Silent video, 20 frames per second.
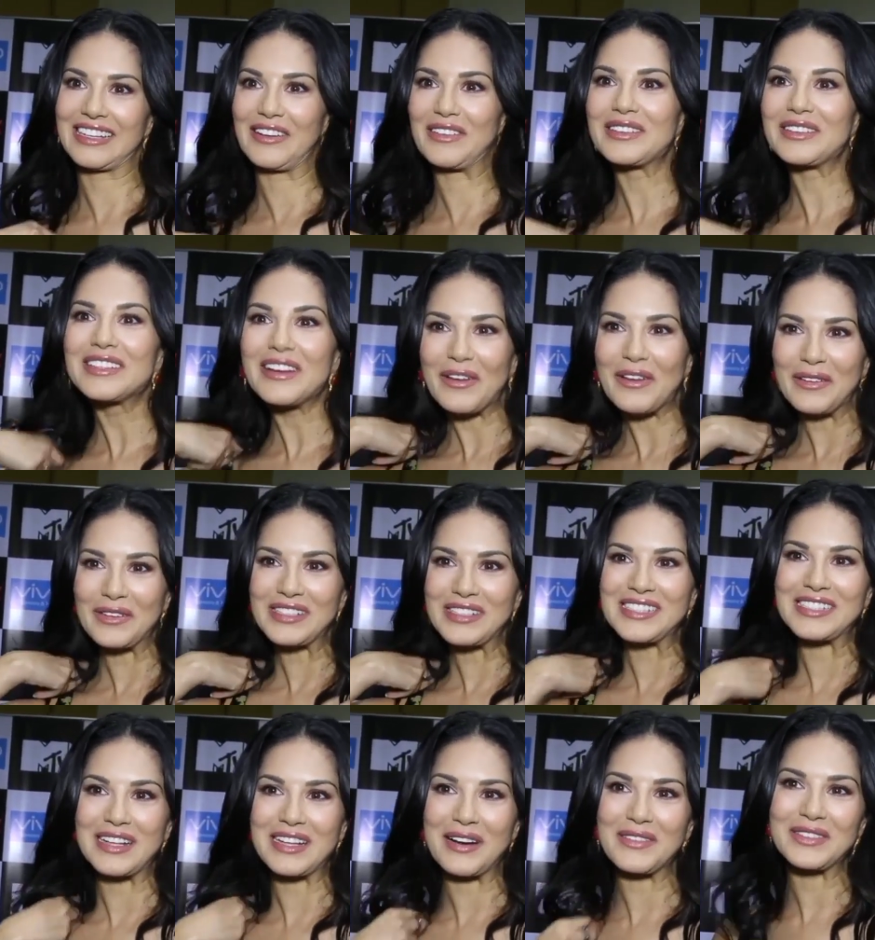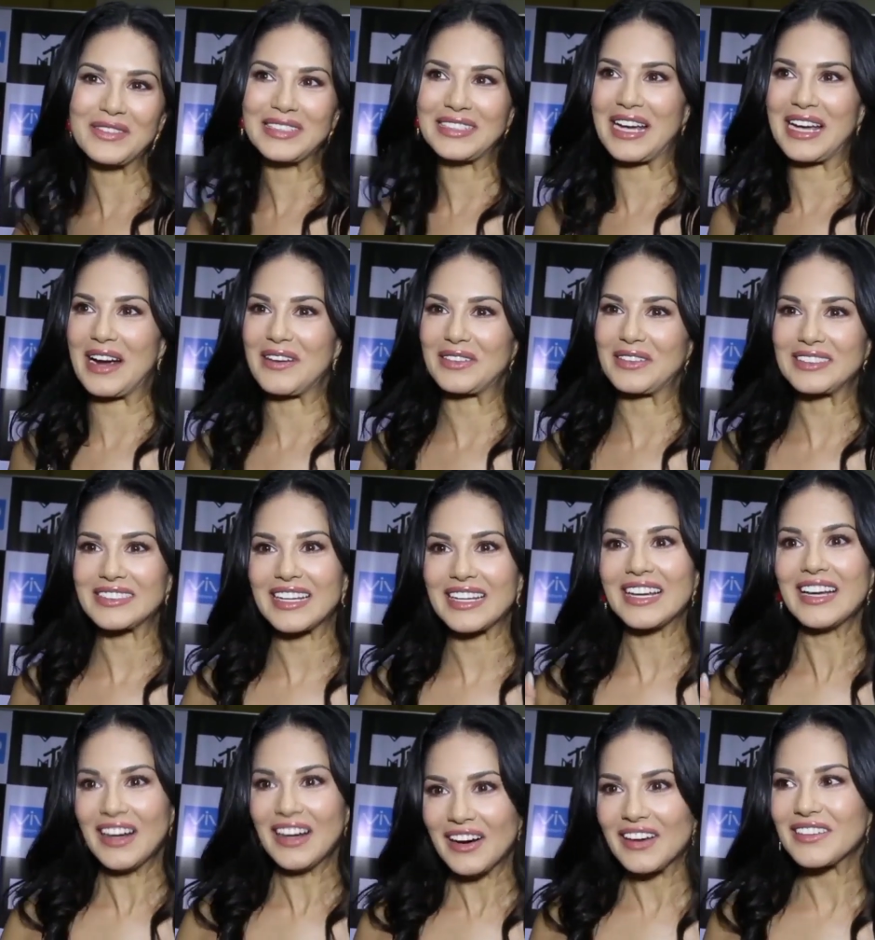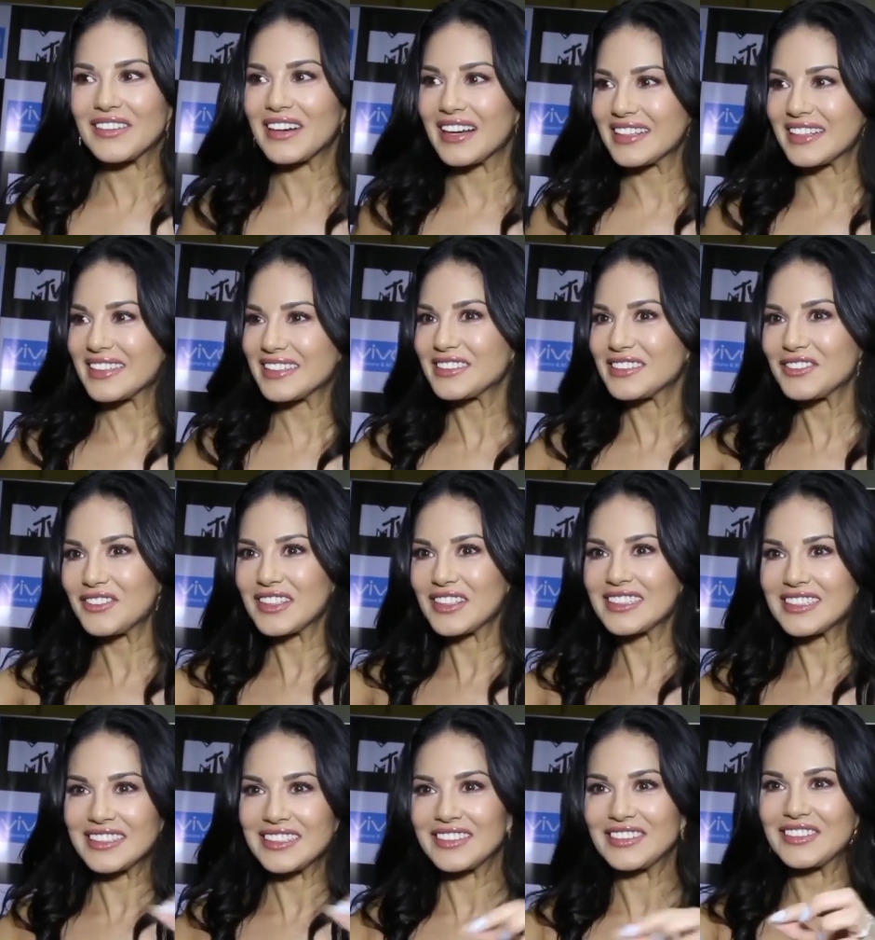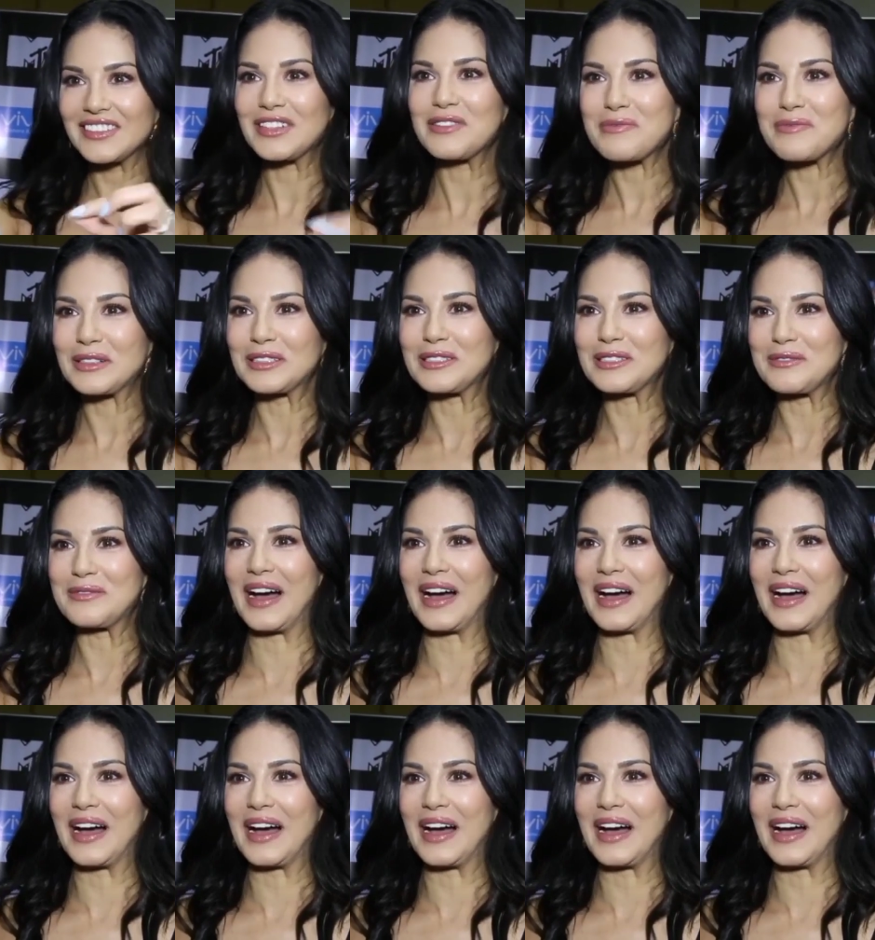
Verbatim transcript: I would always stop the camera and say, "All right, let's fix you and put you